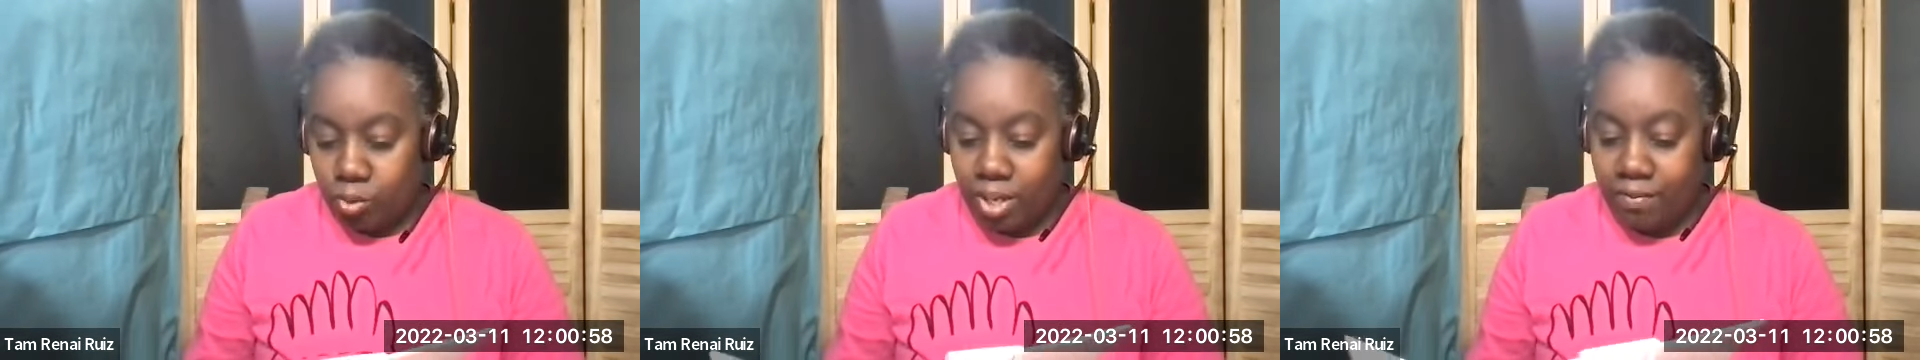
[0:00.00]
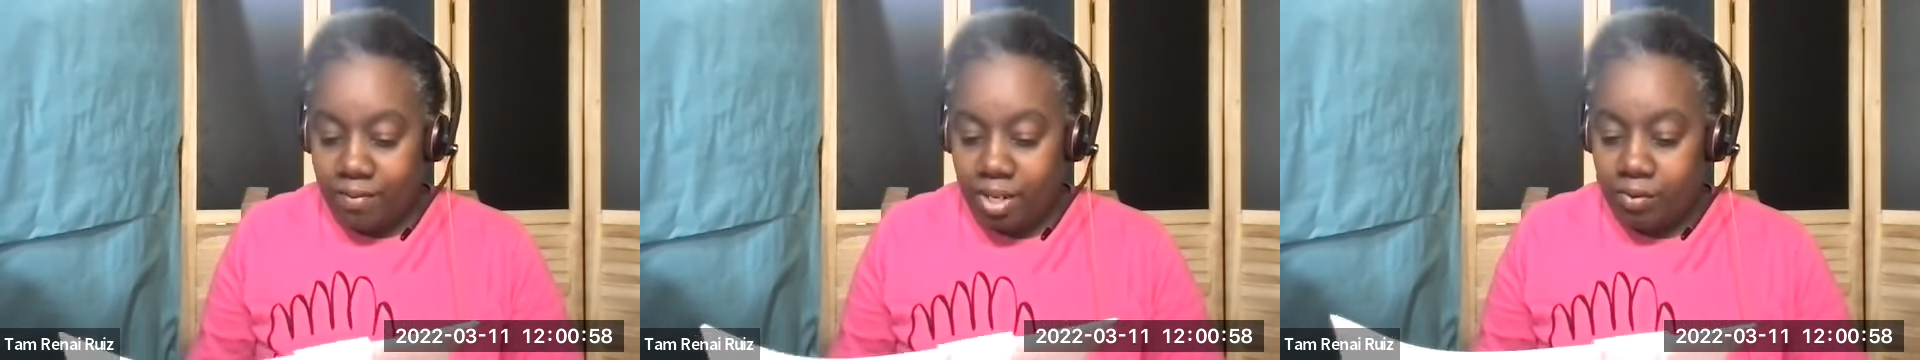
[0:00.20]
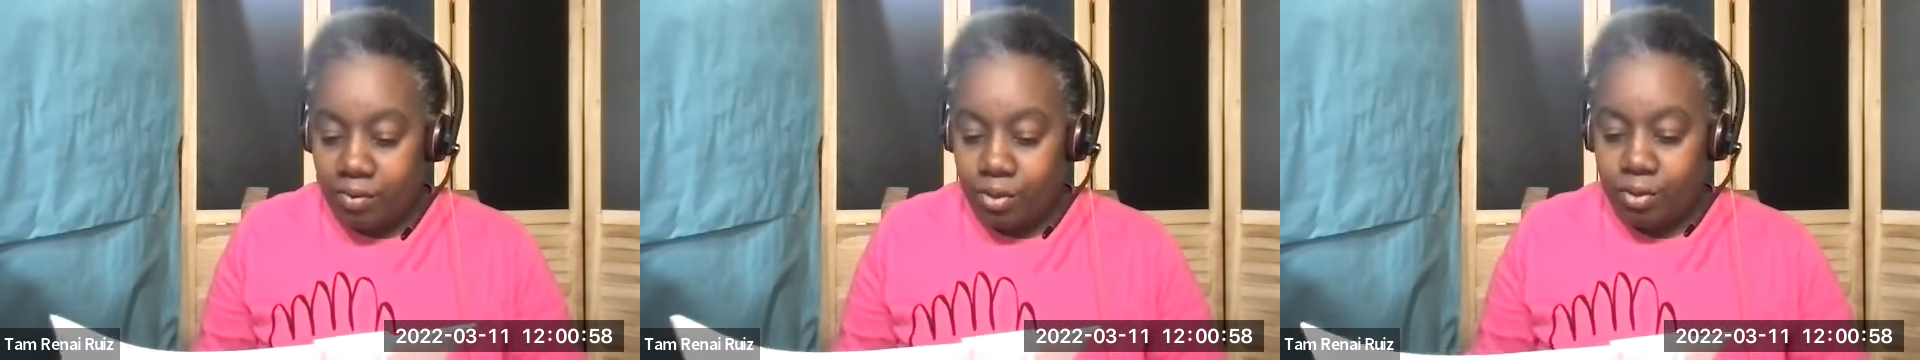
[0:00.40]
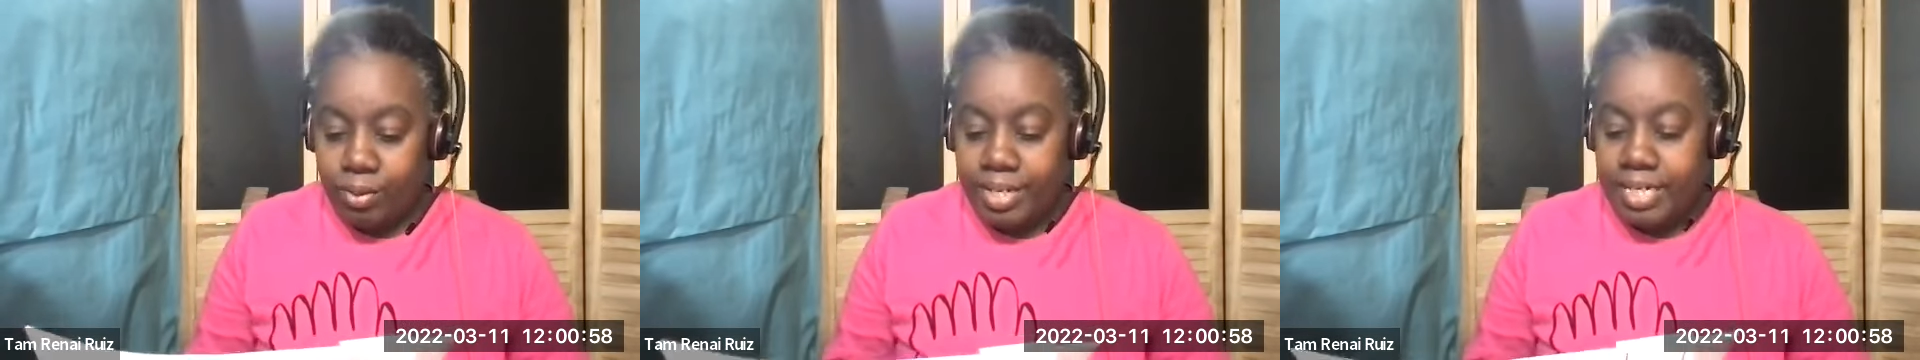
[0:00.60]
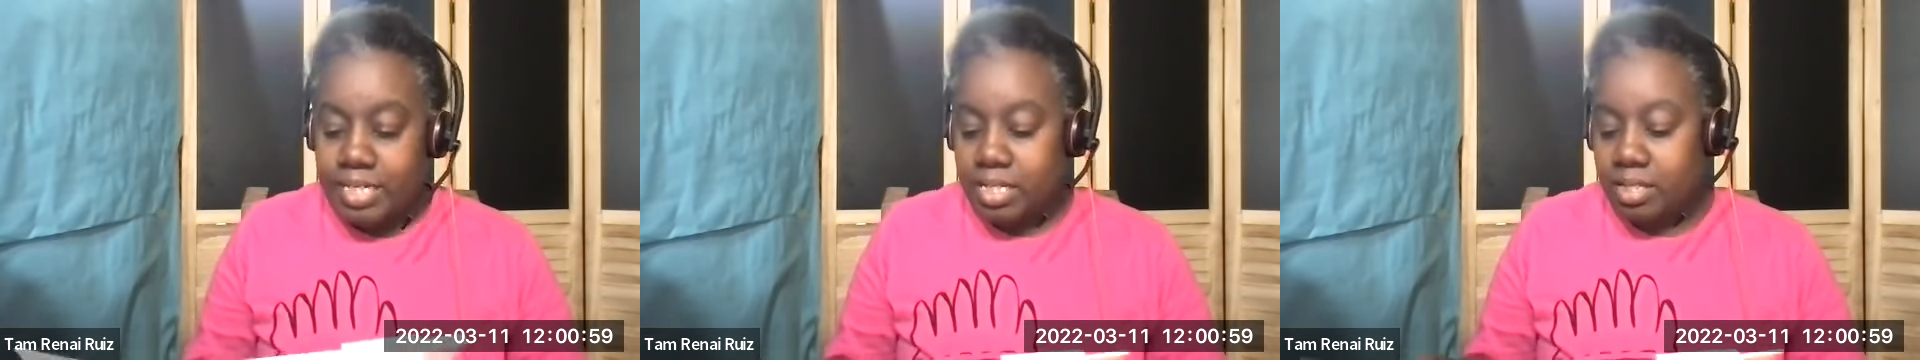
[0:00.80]
We have
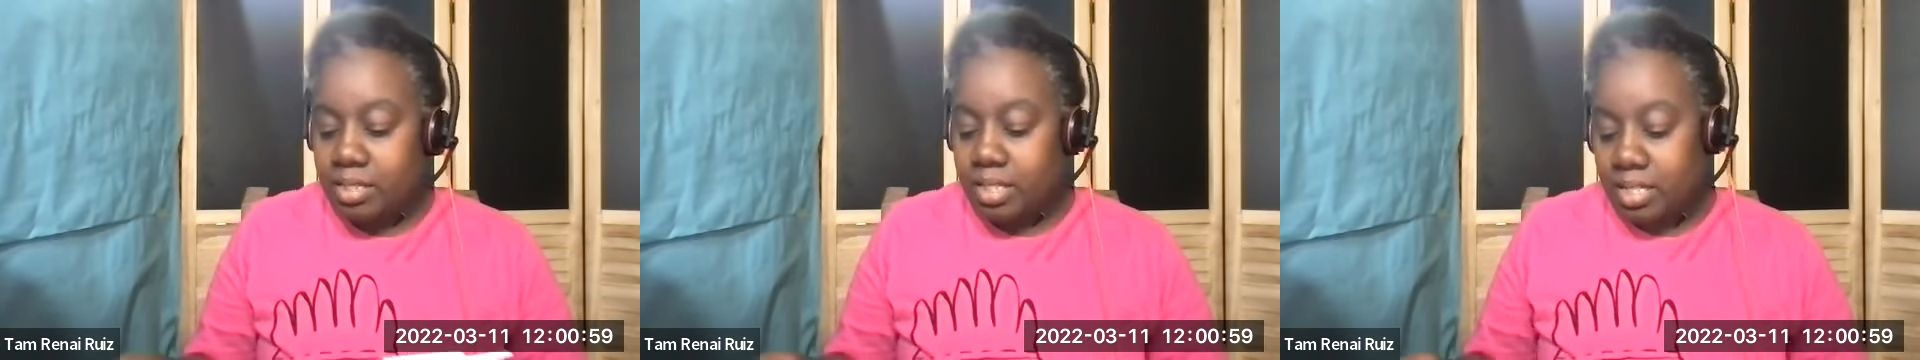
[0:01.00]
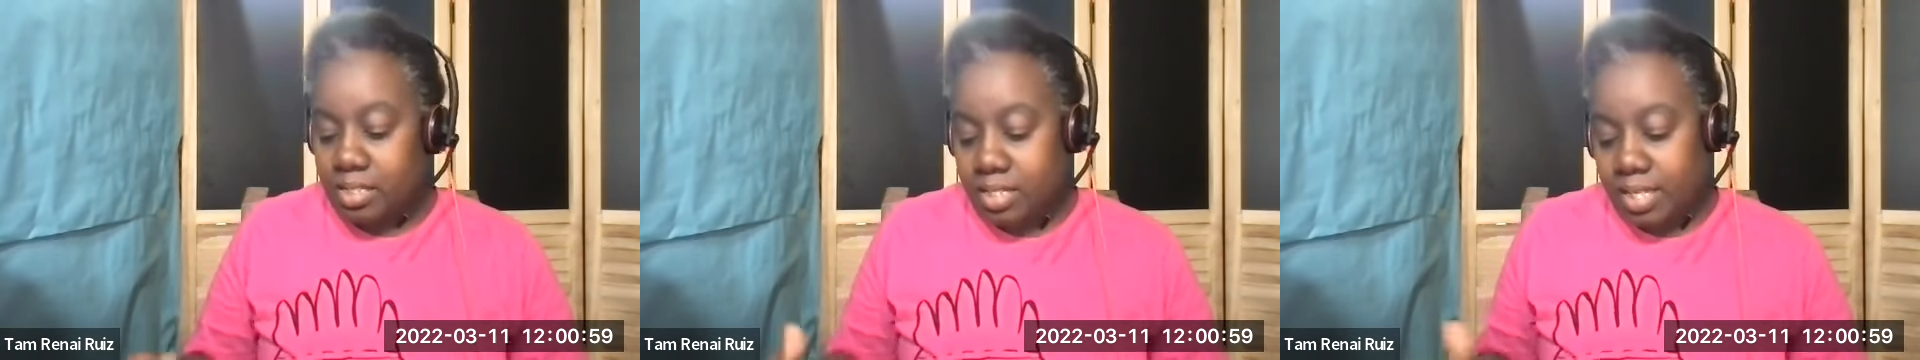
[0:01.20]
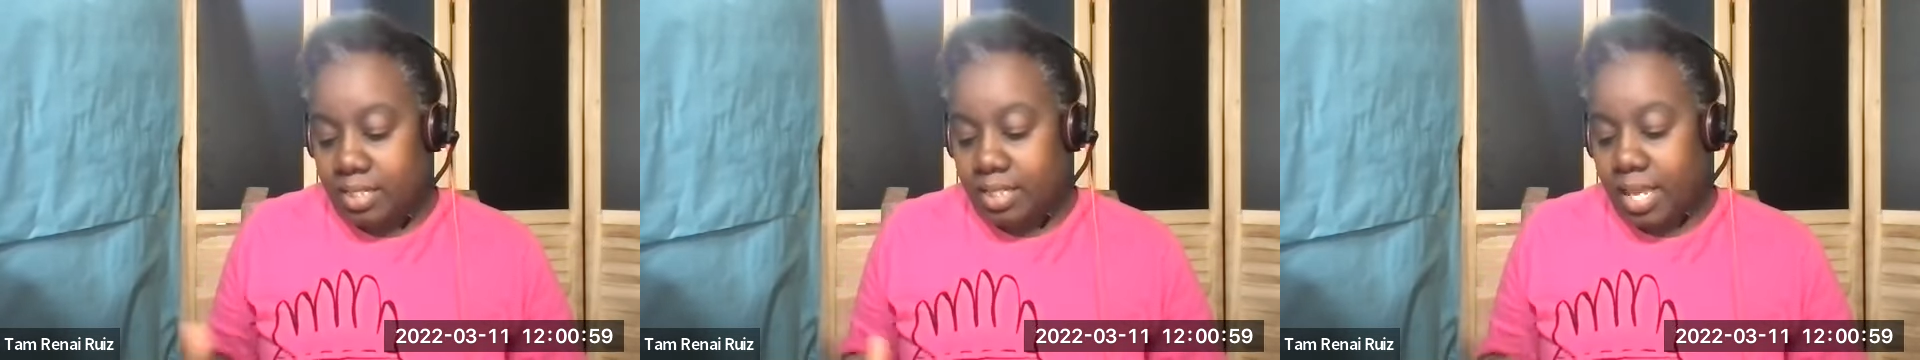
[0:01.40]
evergreens and things like